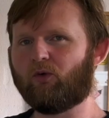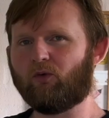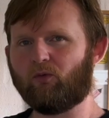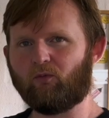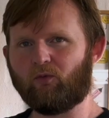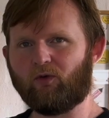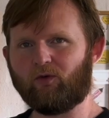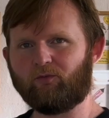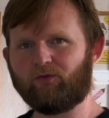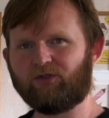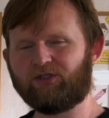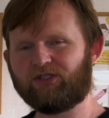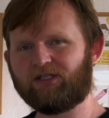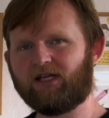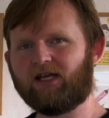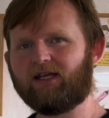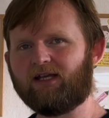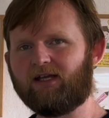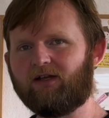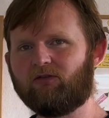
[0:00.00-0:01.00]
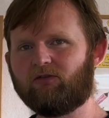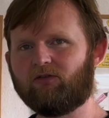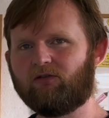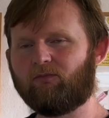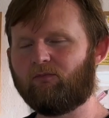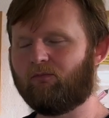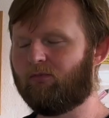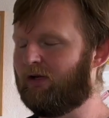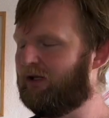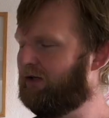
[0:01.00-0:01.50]
what we start out
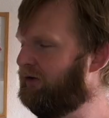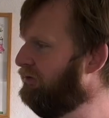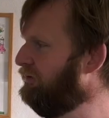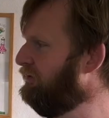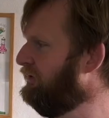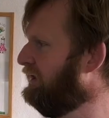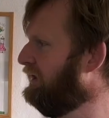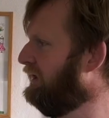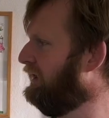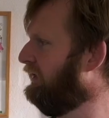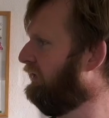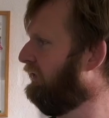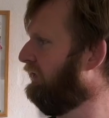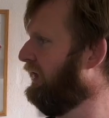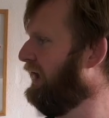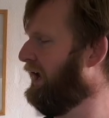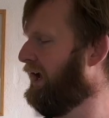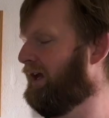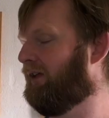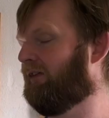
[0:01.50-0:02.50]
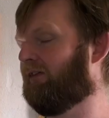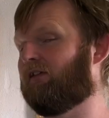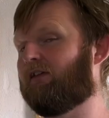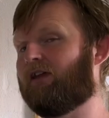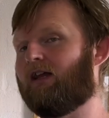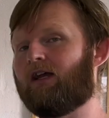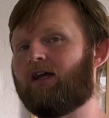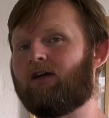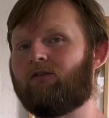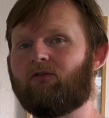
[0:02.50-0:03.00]
by doing is
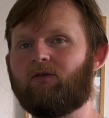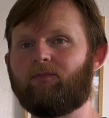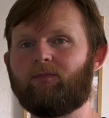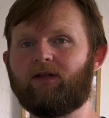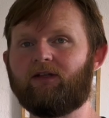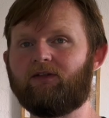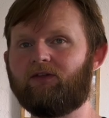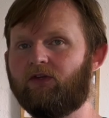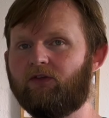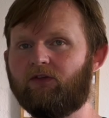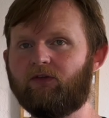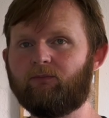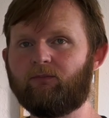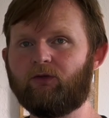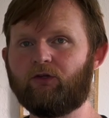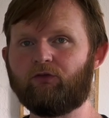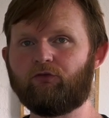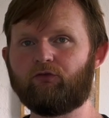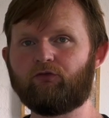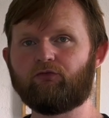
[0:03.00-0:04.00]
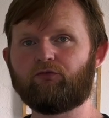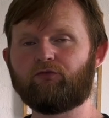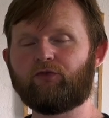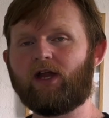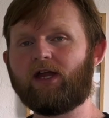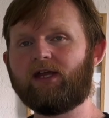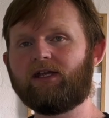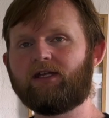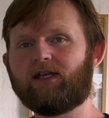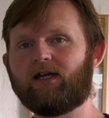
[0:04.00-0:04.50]
ask our participants to
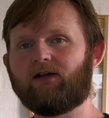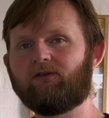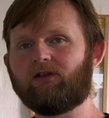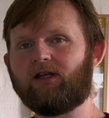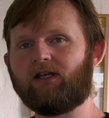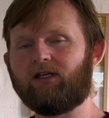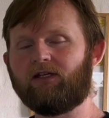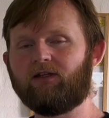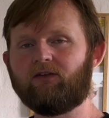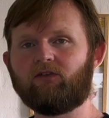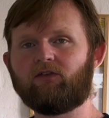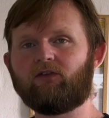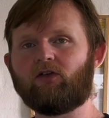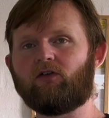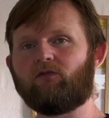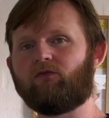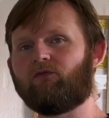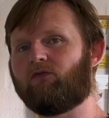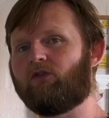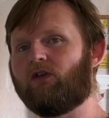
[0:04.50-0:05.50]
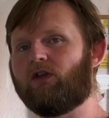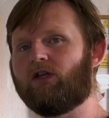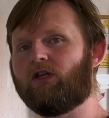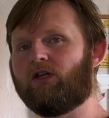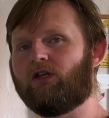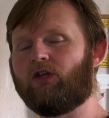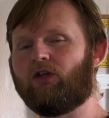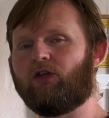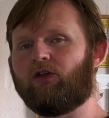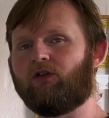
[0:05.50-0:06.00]
write down a list of
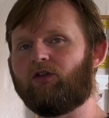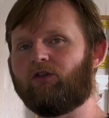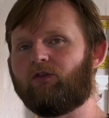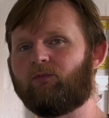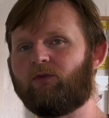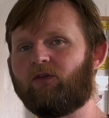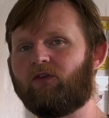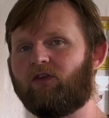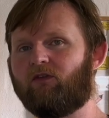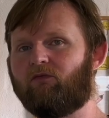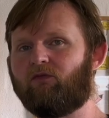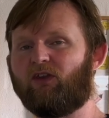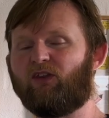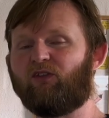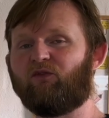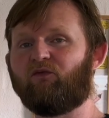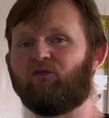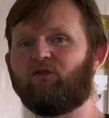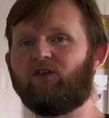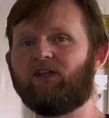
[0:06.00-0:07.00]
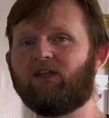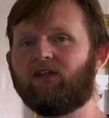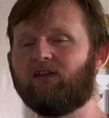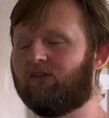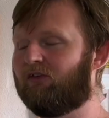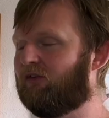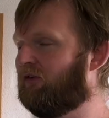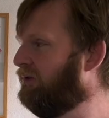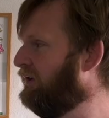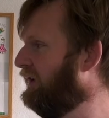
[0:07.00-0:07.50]
specific
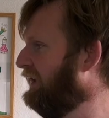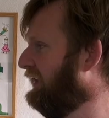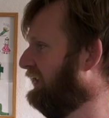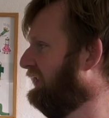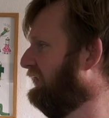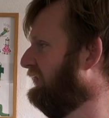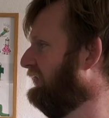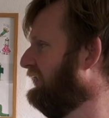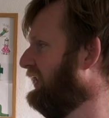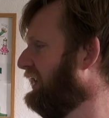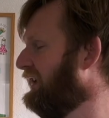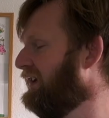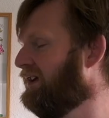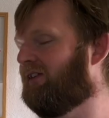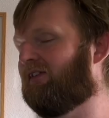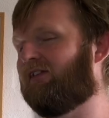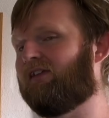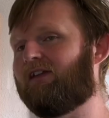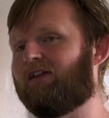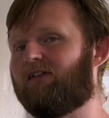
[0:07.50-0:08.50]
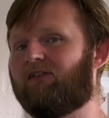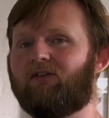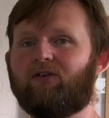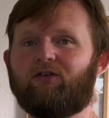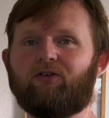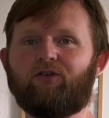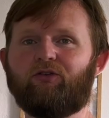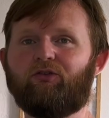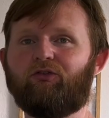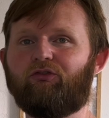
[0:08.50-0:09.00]
fears or anxieties or
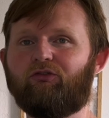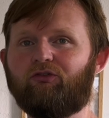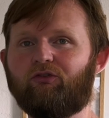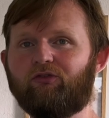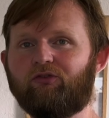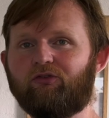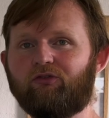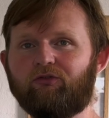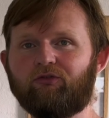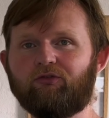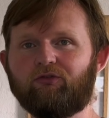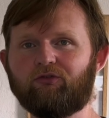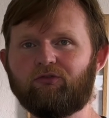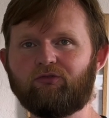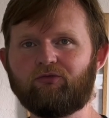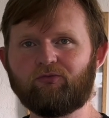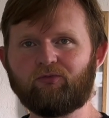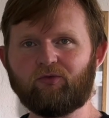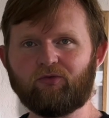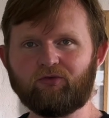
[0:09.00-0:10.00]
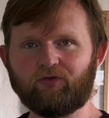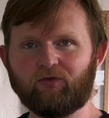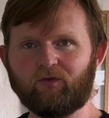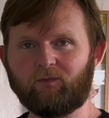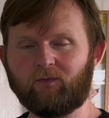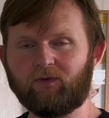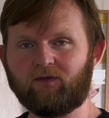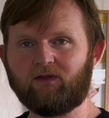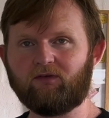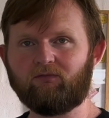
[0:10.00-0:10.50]
concerns towards a
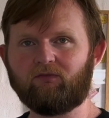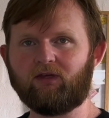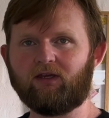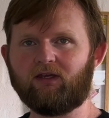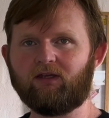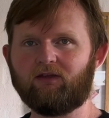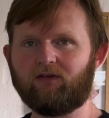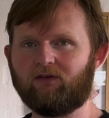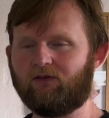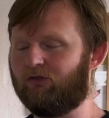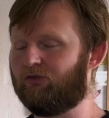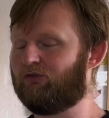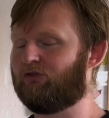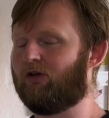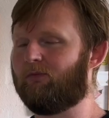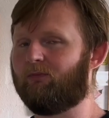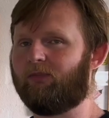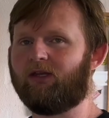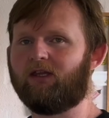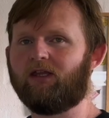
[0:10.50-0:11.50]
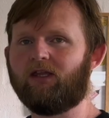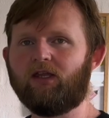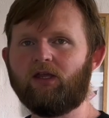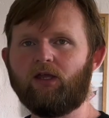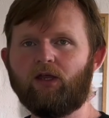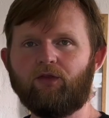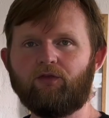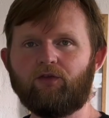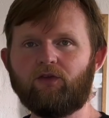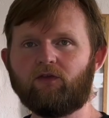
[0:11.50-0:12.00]
specific topic.
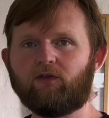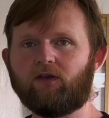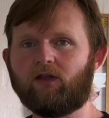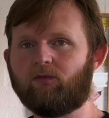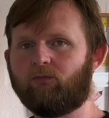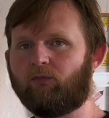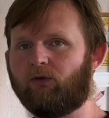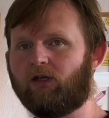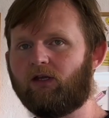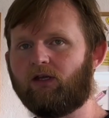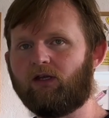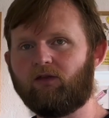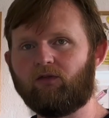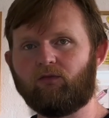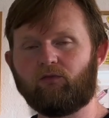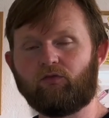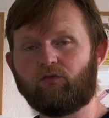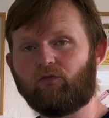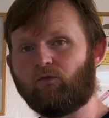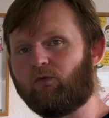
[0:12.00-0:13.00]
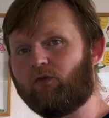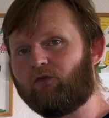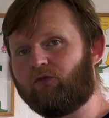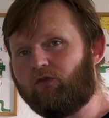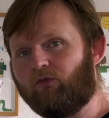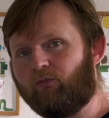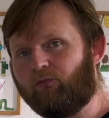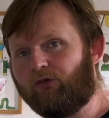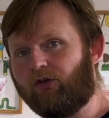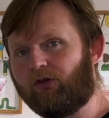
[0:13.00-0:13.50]
This can be
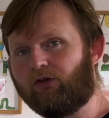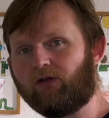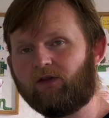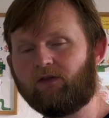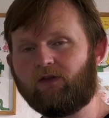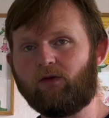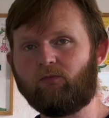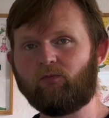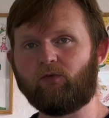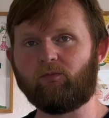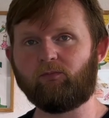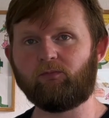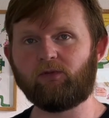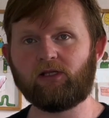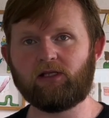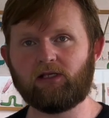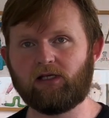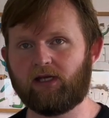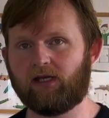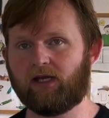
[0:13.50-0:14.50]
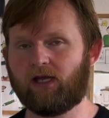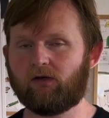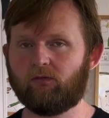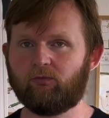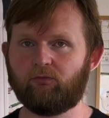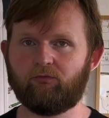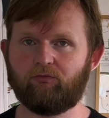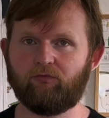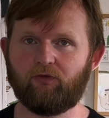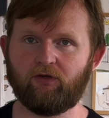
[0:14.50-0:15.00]
towards the product that we're building, our
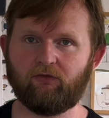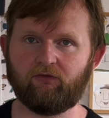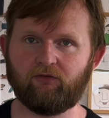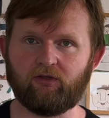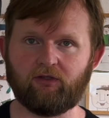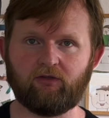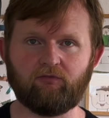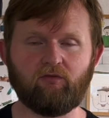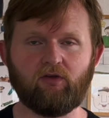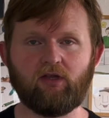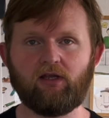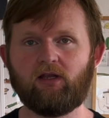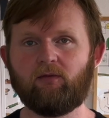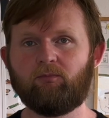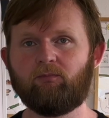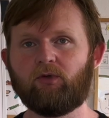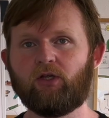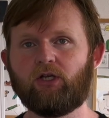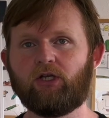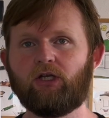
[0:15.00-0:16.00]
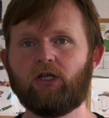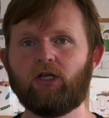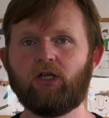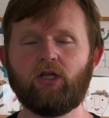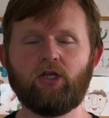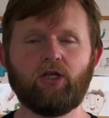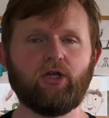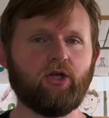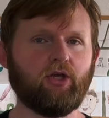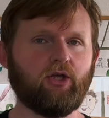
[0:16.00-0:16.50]
professional development,
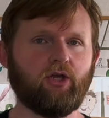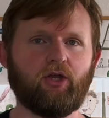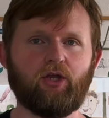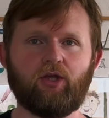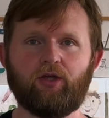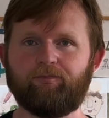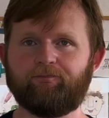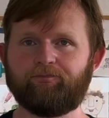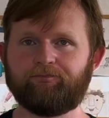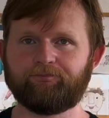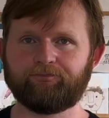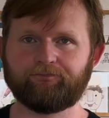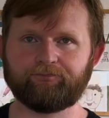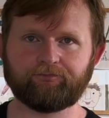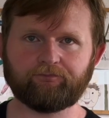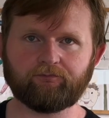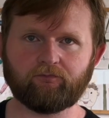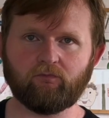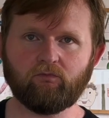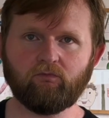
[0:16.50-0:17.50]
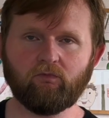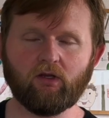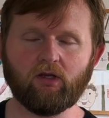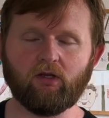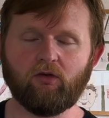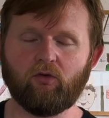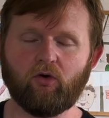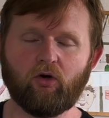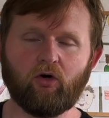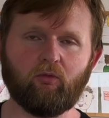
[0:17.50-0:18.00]

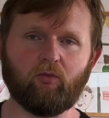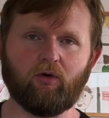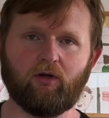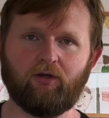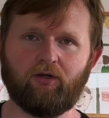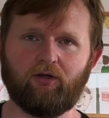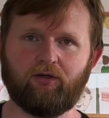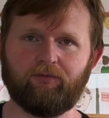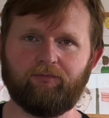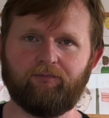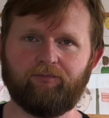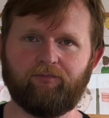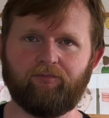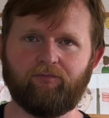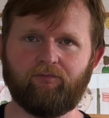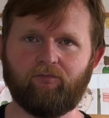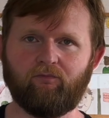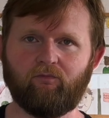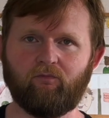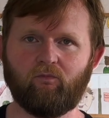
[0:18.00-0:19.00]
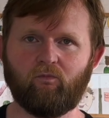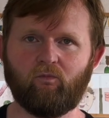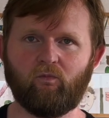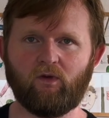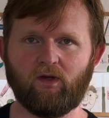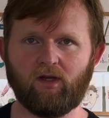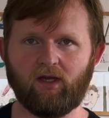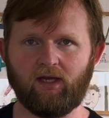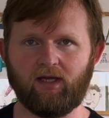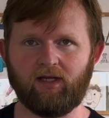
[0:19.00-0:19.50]
or whatnot.
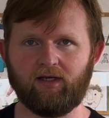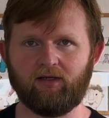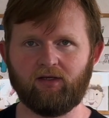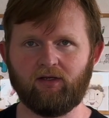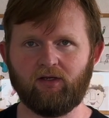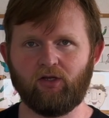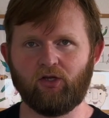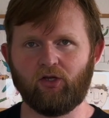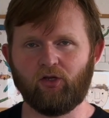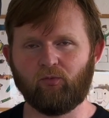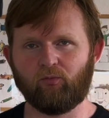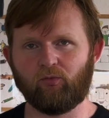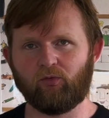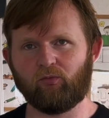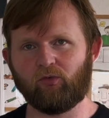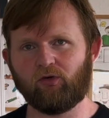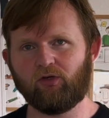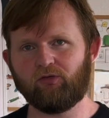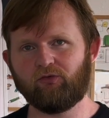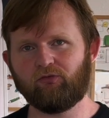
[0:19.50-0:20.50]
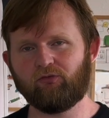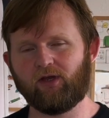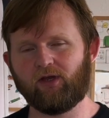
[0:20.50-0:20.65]
And we want to